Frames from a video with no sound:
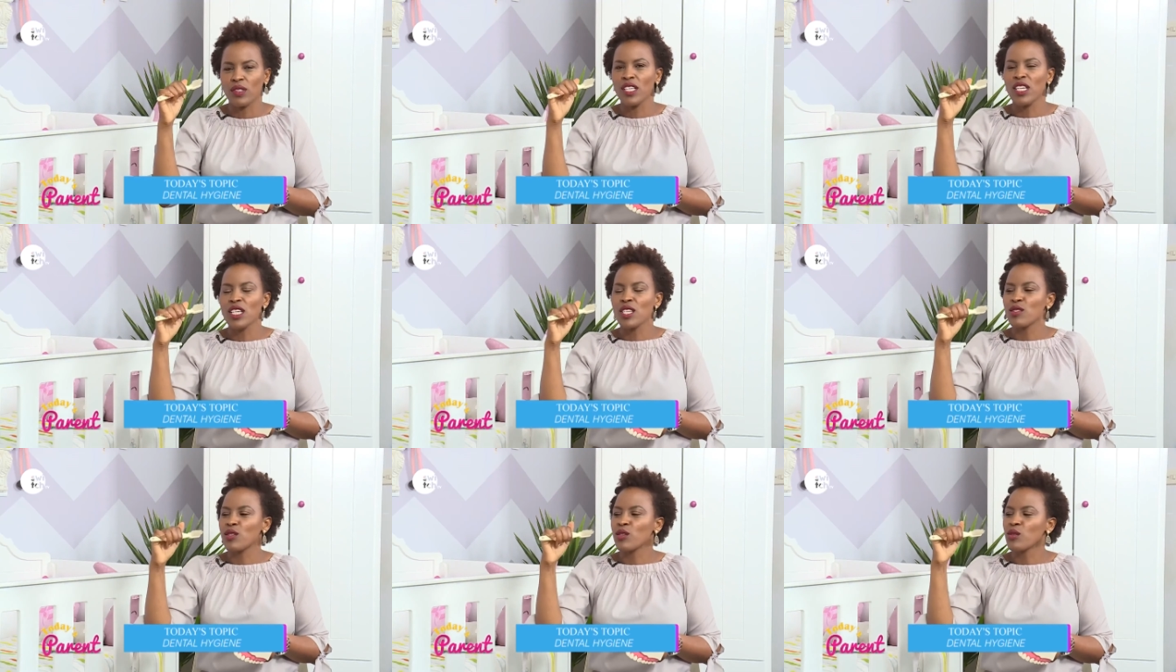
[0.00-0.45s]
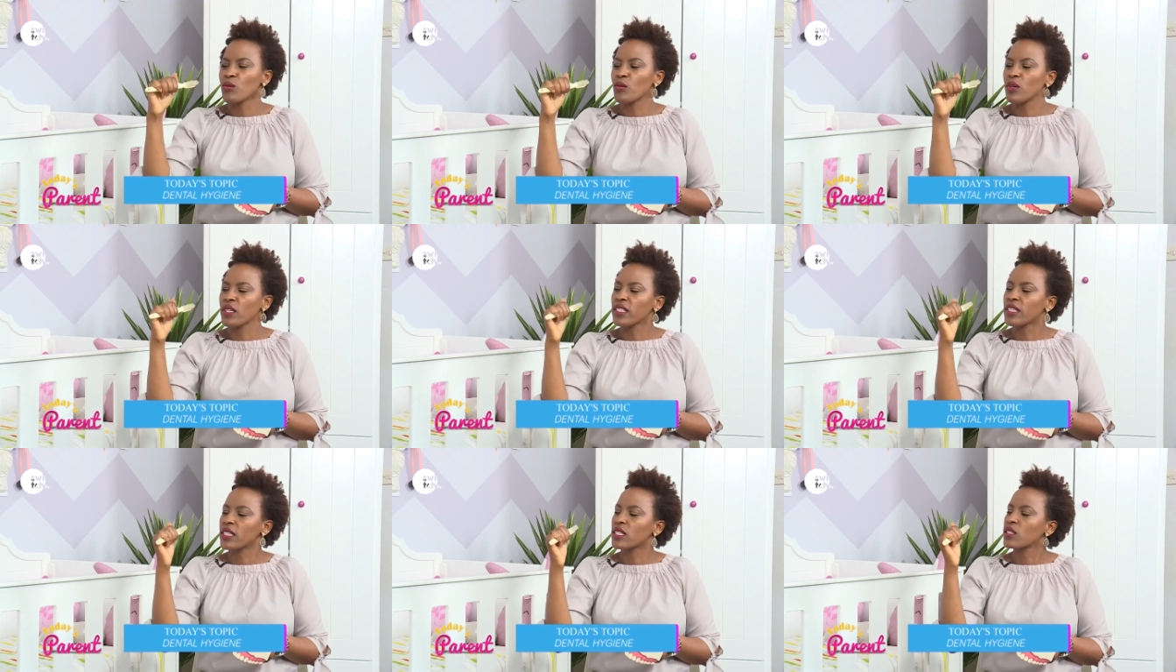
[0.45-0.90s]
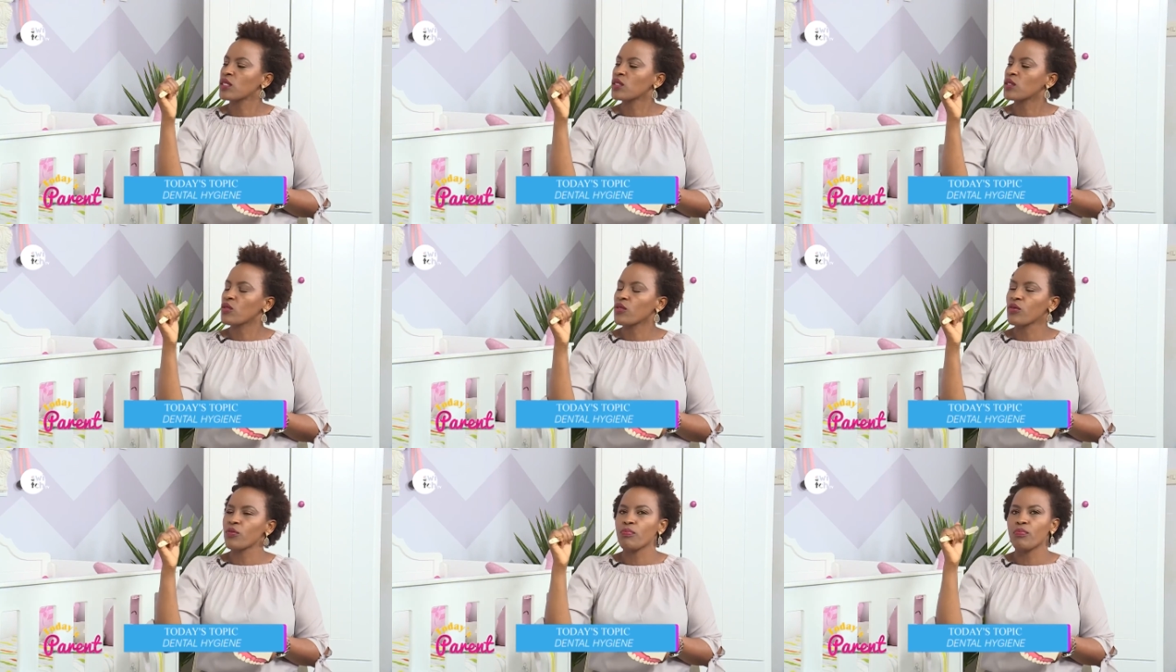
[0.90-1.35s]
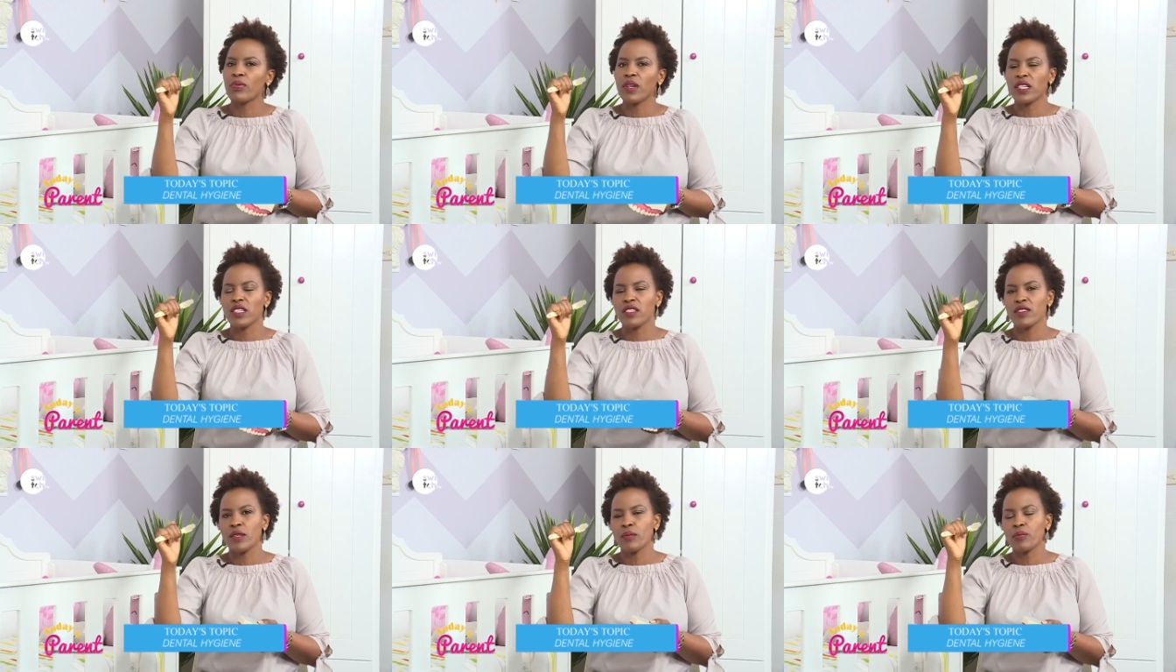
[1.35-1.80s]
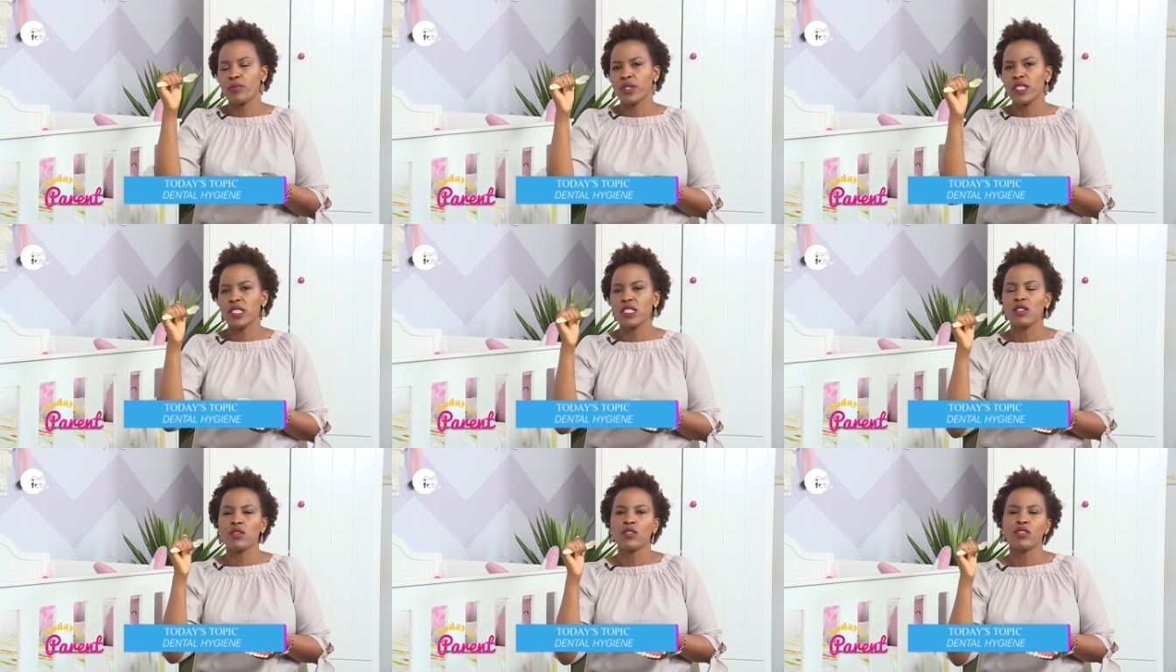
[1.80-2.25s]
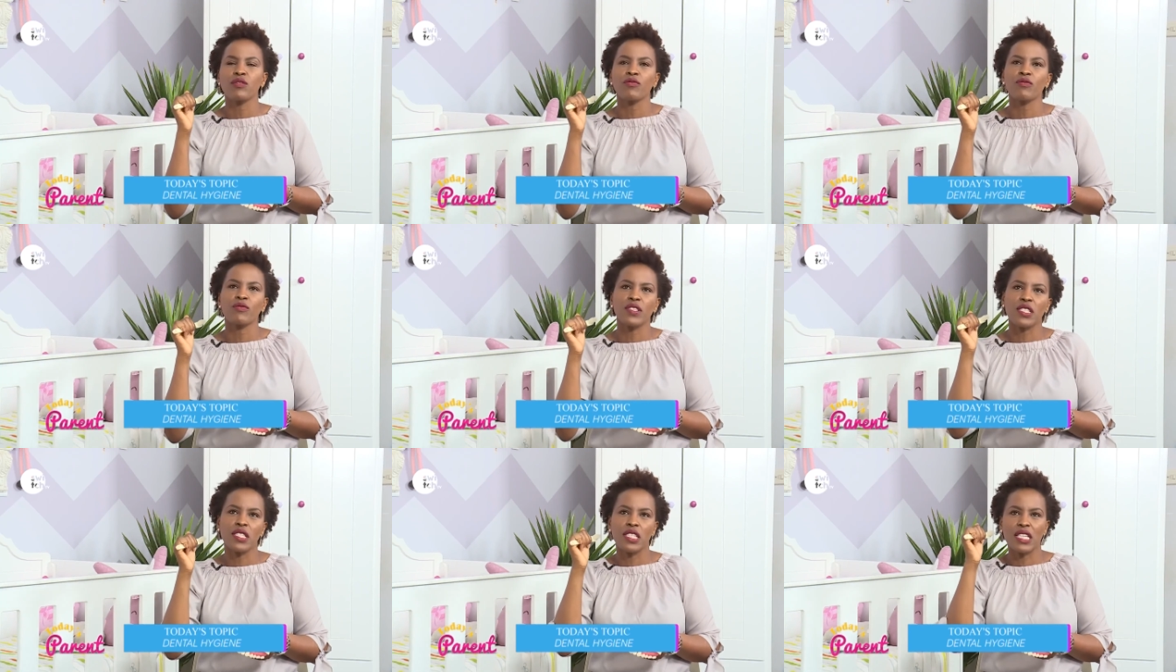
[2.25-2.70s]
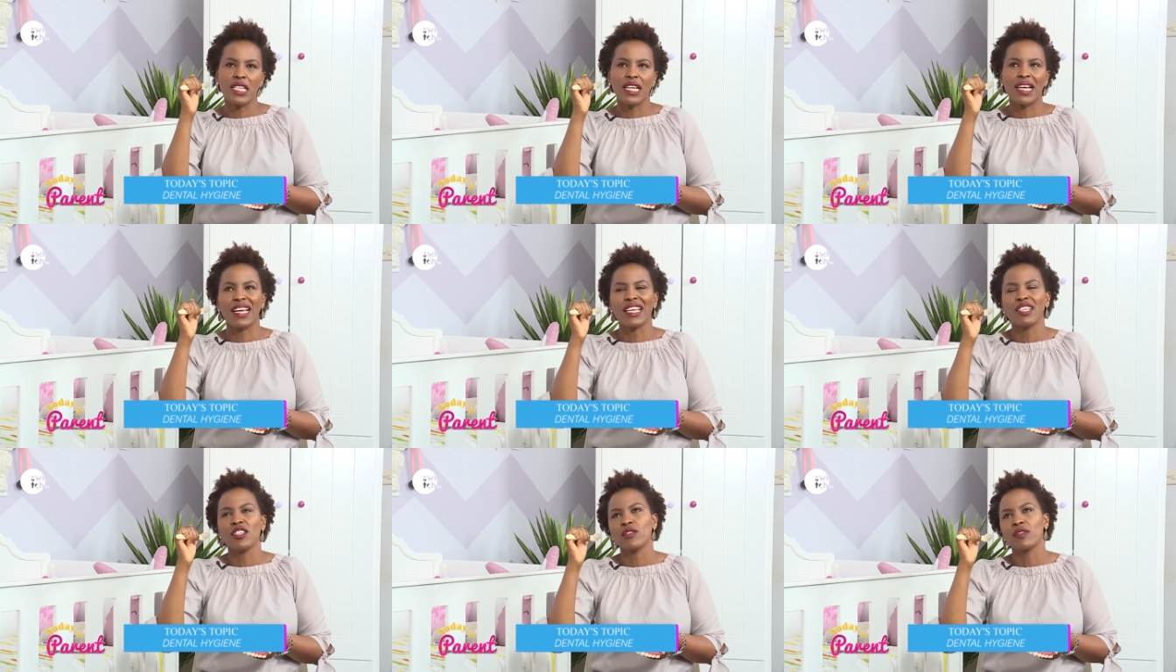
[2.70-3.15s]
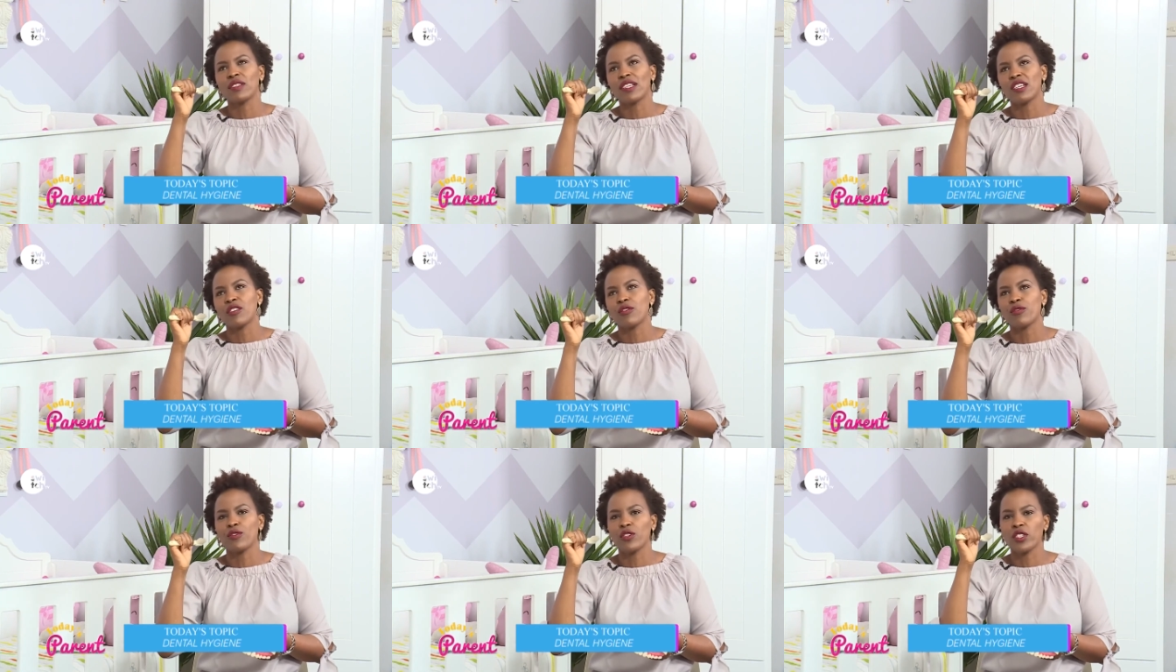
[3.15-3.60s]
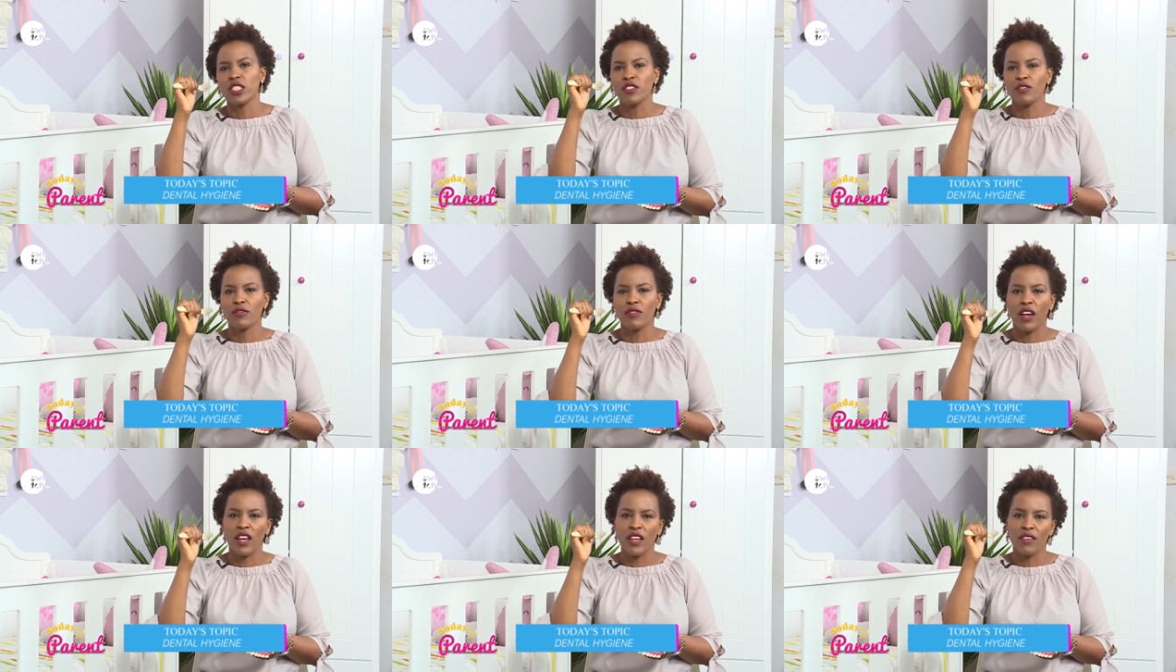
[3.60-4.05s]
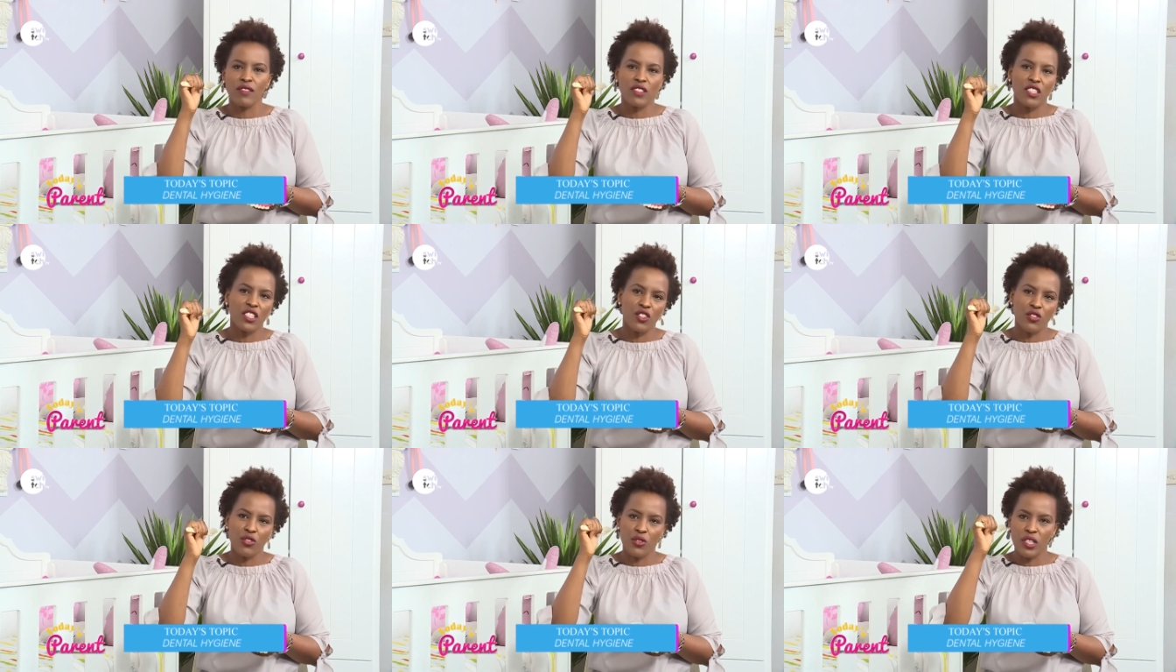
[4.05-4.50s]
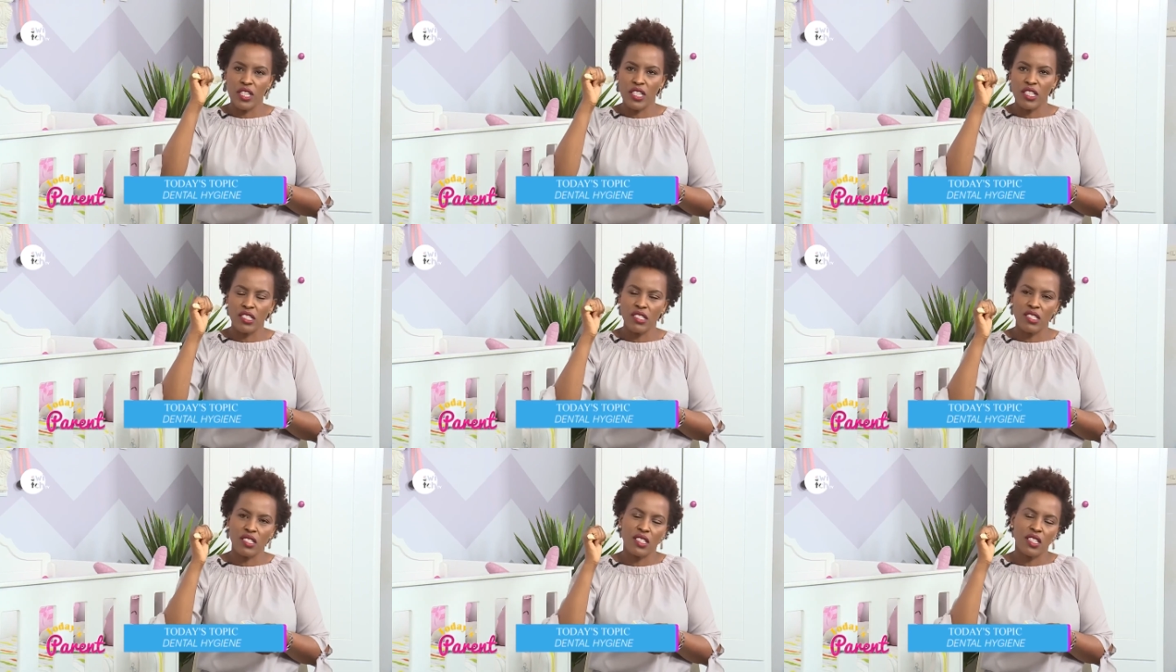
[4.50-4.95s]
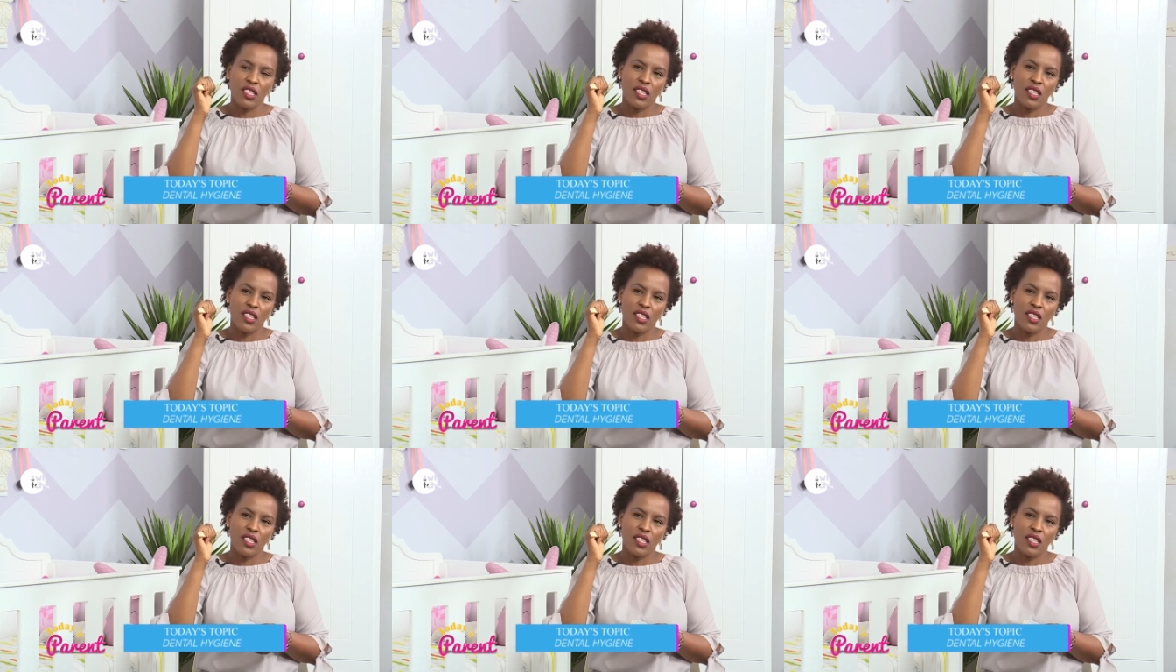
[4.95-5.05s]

Okay. So you want the toothbrush, the bristles facing kind of like 45 degrees